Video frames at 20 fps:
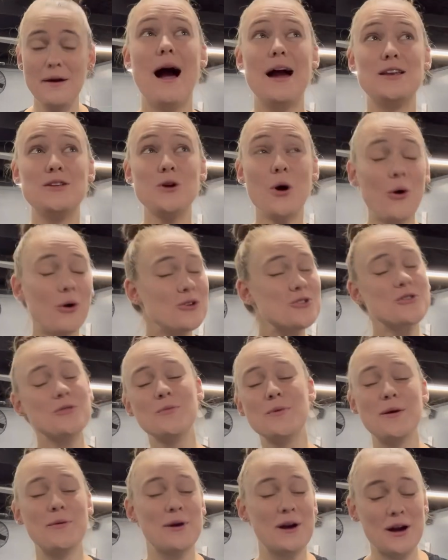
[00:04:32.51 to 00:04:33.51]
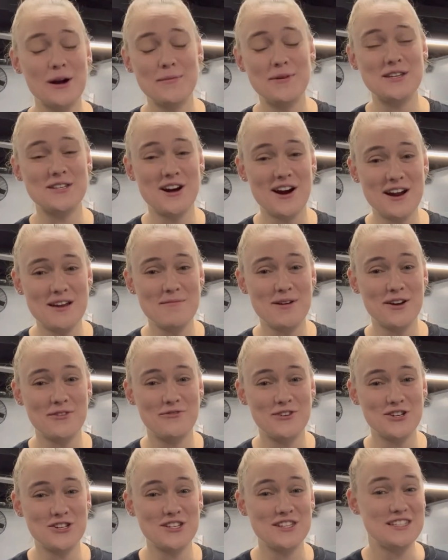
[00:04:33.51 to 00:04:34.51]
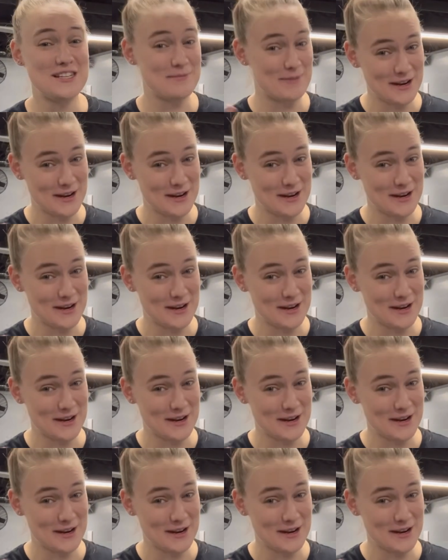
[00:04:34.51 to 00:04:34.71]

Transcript: I told you we weren't gonna be talking about efficiency,